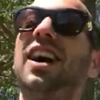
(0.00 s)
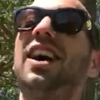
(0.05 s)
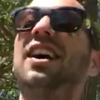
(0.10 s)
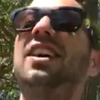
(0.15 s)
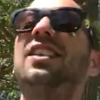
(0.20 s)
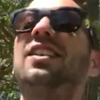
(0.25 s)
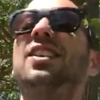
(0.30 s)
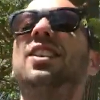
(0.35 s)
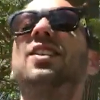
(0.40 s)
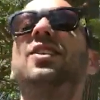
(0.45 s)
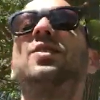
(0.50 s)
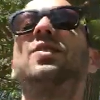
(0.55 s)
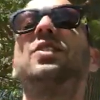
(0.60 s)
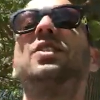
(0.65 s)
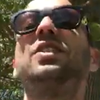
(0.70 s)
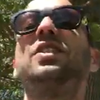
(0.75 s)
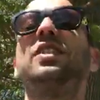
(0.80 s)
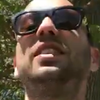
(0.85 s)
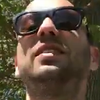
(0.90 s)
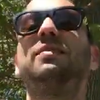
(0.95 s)
Hello,
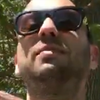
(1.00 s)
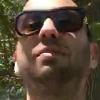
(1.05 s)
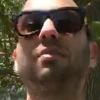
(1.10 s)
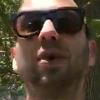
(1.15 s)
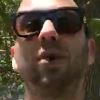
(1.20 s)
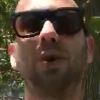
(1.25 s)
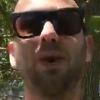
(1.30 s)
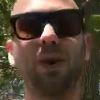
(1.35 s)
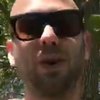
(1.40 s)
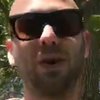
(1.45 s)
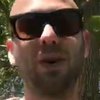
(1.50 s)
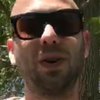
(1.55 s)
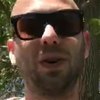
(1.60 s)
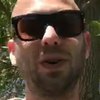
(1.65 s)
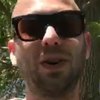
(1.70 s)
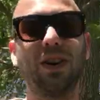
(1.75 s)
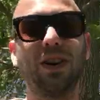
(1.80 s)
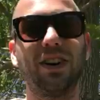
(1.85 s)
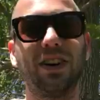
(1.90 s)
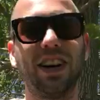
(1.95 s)
good
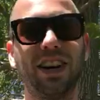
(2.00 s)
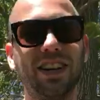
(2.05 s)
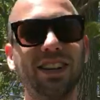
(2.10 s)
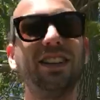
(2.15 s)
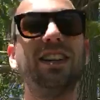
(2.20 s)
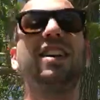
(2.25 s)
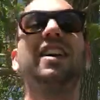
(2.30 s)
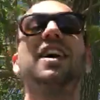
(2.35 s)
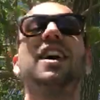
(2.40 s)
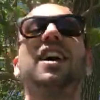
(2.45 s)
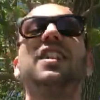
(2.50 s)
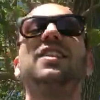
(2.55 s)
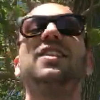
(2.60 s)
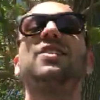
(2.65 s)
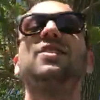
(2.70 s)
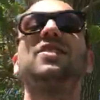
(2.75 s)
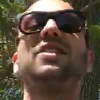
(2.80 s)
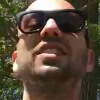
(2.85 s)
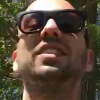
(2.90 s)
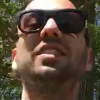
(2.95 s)
morning.
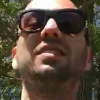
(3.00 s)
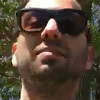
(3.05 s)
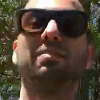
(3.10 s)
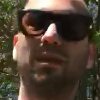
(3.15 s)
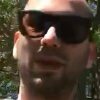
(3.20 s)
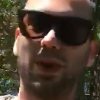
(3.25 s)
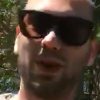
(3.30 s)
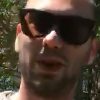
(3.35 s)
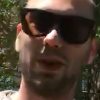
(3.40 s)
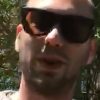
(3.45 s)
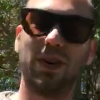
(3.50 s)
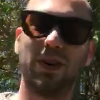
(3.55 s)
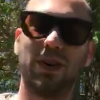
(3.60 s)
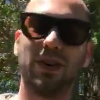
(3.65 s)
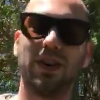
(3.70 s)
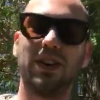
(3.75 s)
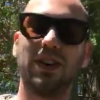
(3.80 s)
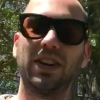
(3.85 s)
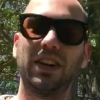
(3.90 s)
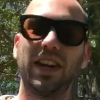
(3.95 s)
Hello, good
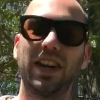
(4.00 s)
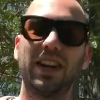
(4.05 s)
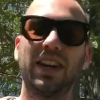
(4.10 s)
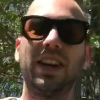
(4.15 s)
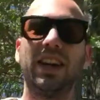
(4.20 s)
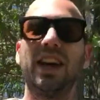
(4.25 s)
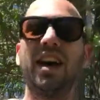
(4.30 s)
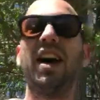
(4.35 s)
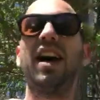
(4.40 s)
morning.